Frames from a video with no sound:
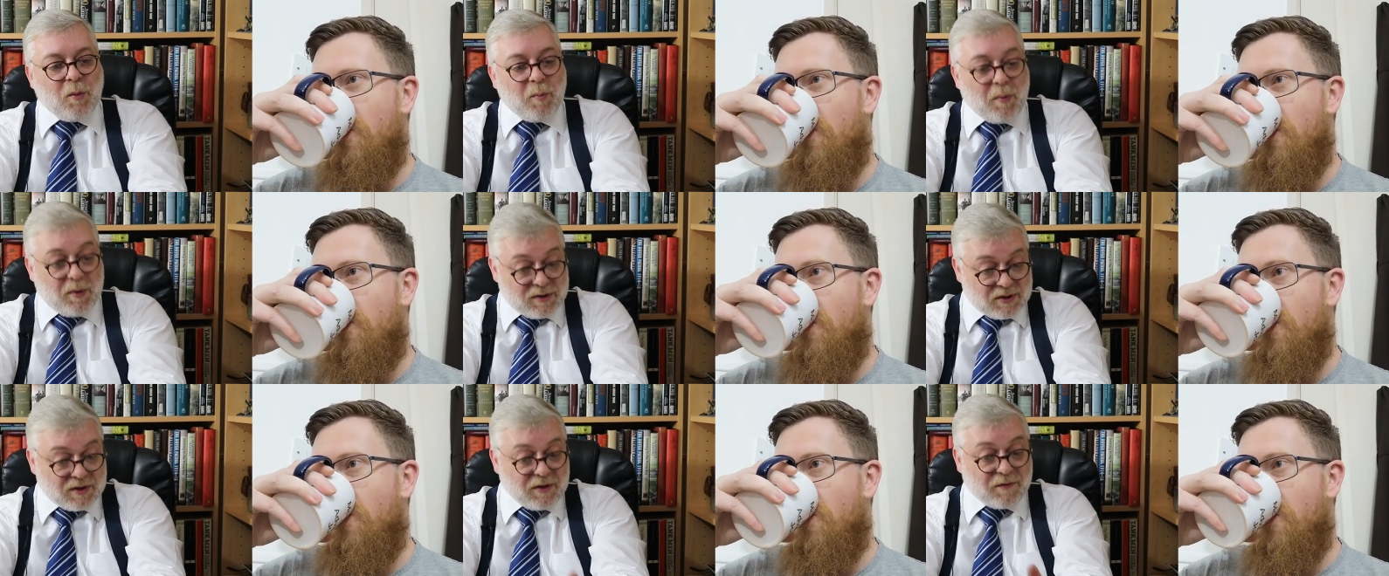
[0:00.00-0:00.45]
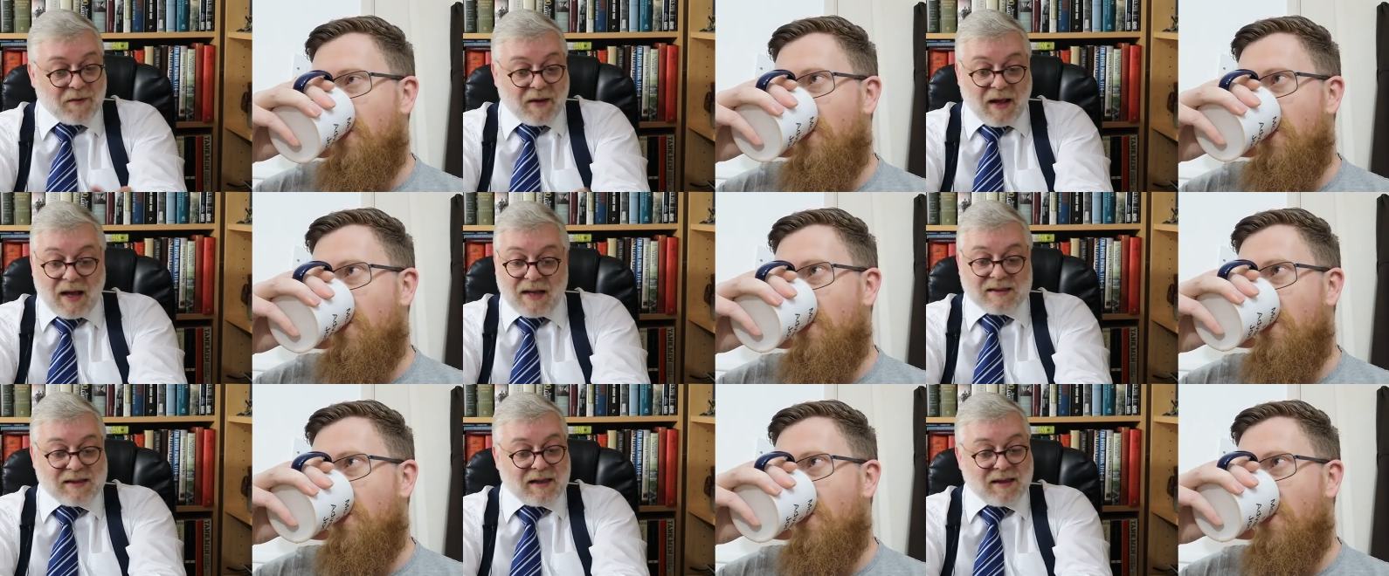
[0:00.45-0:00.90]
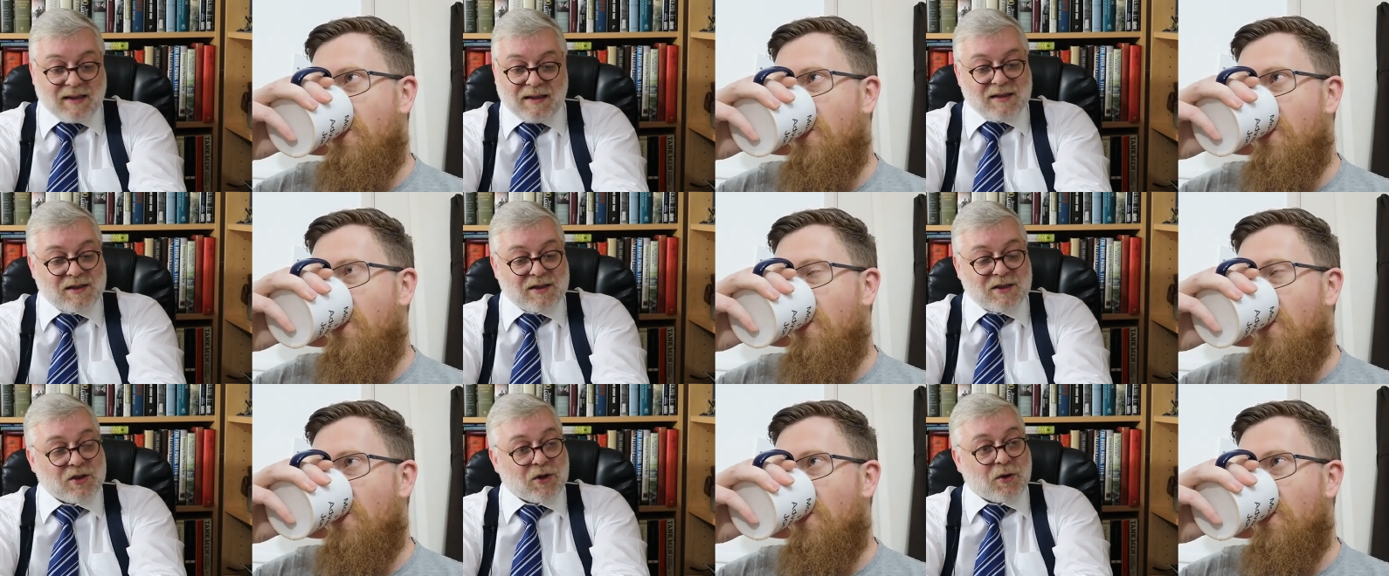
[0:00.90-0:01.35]
Speaker 1: but stuff like this. I think
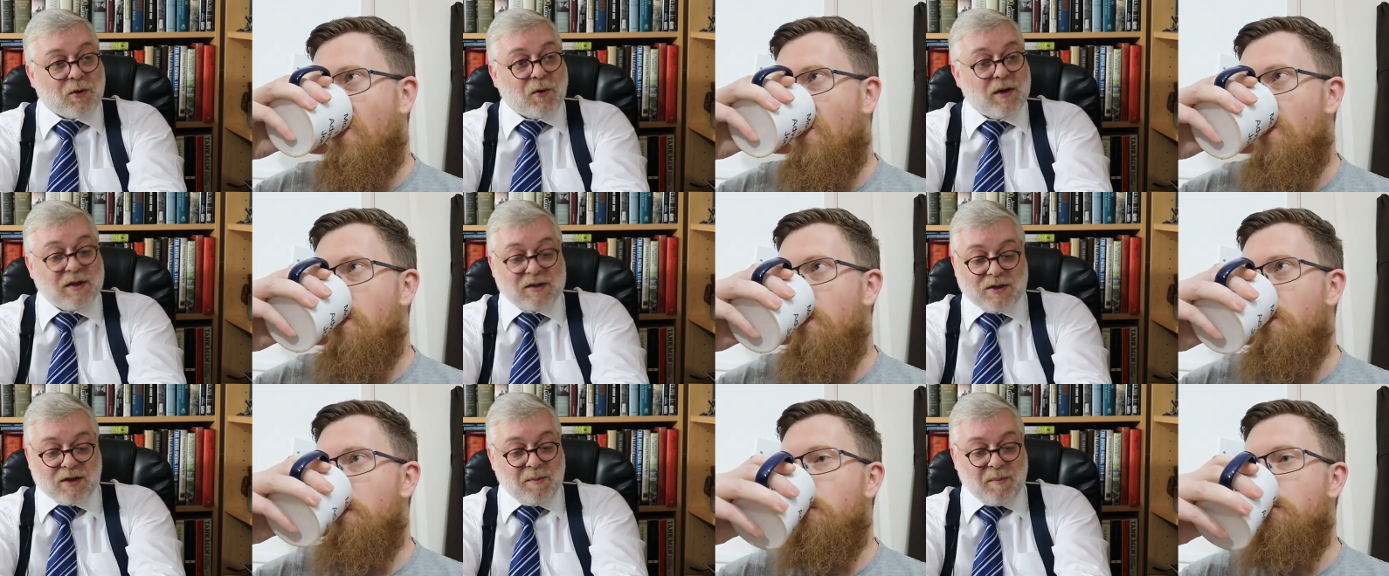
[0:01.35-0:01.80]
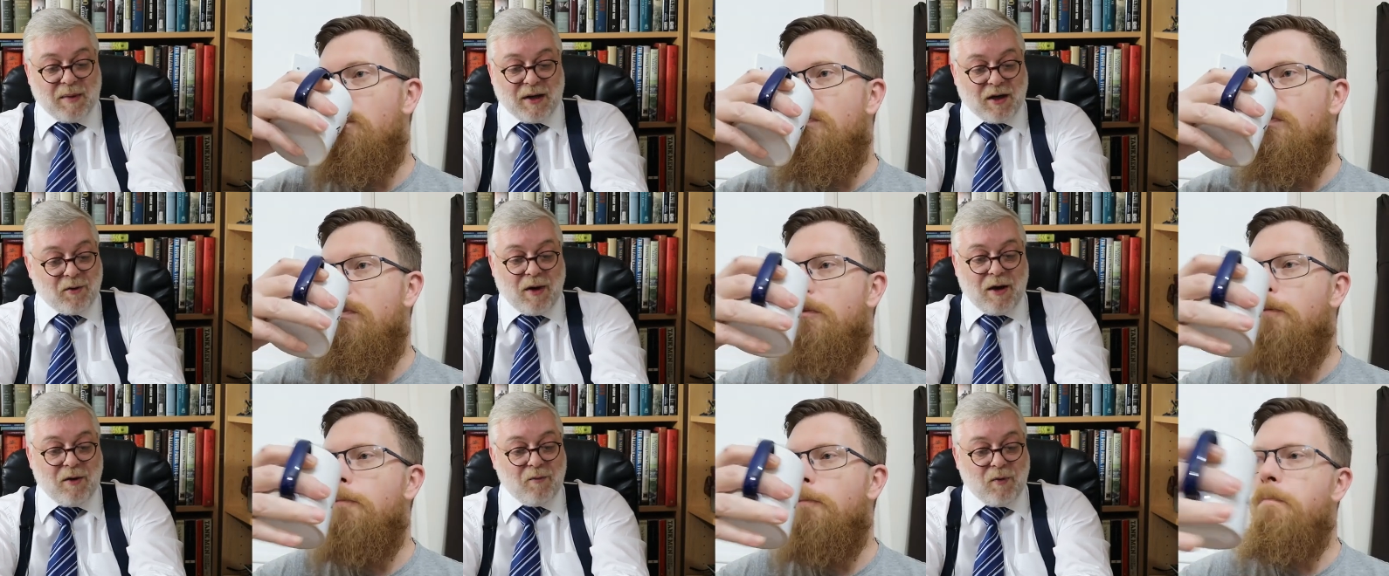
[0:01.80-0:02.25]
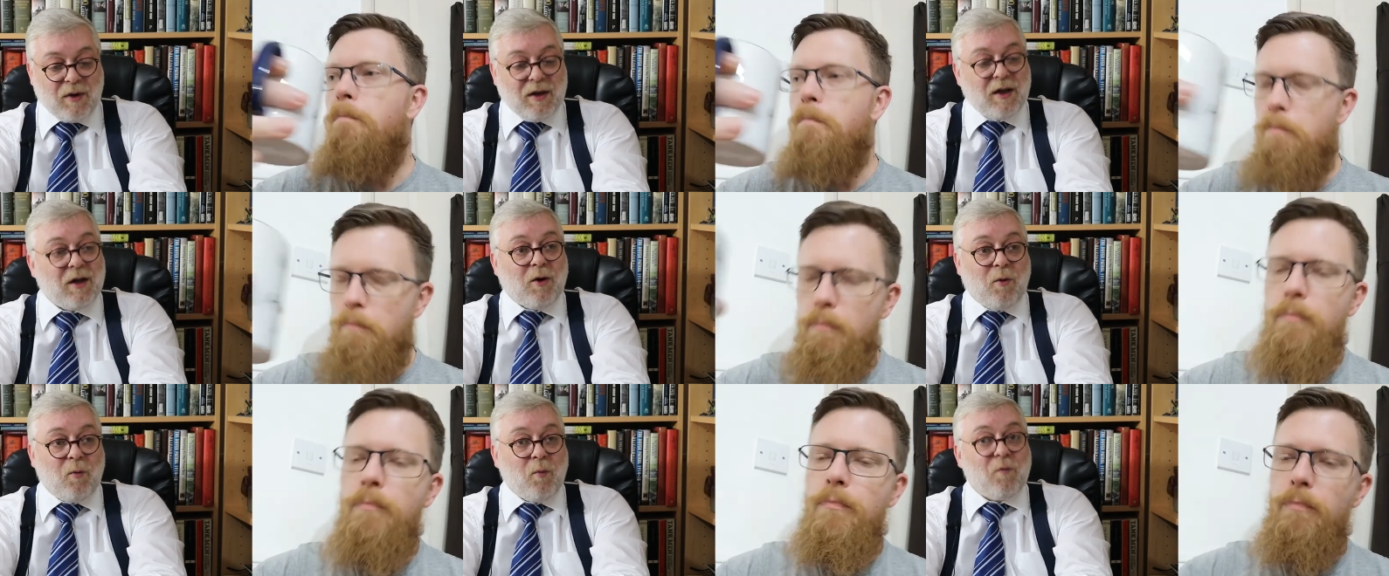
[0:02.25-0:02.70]
this is a, it's going to be a great,
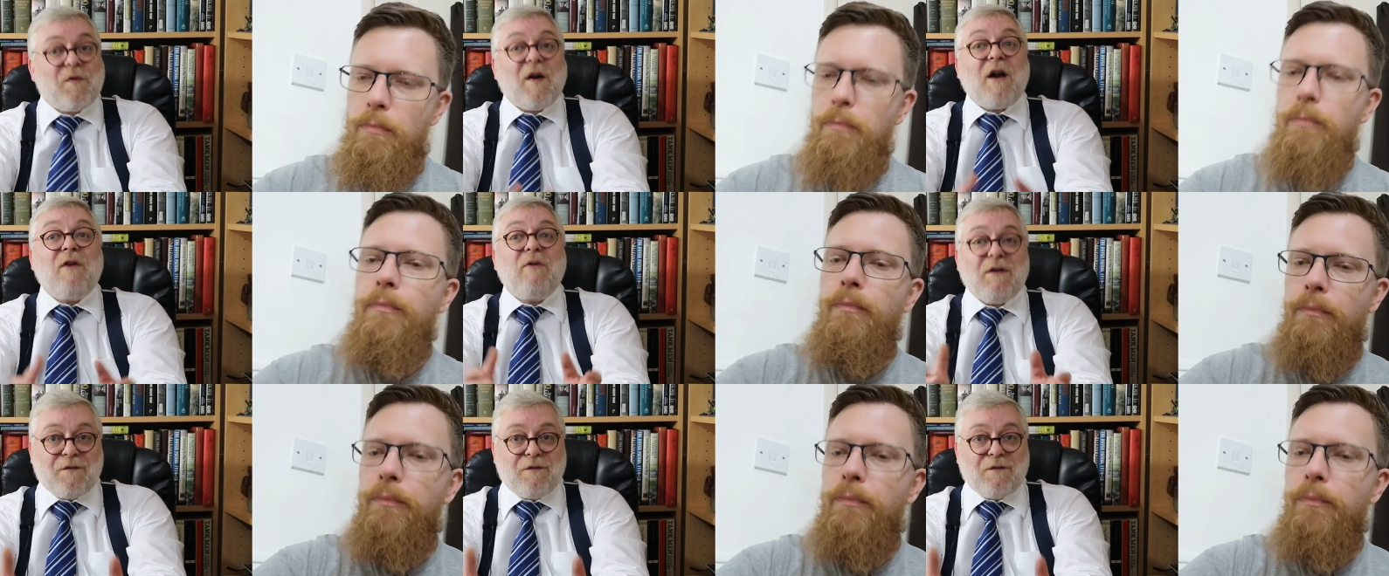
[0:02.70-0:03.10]
you know, very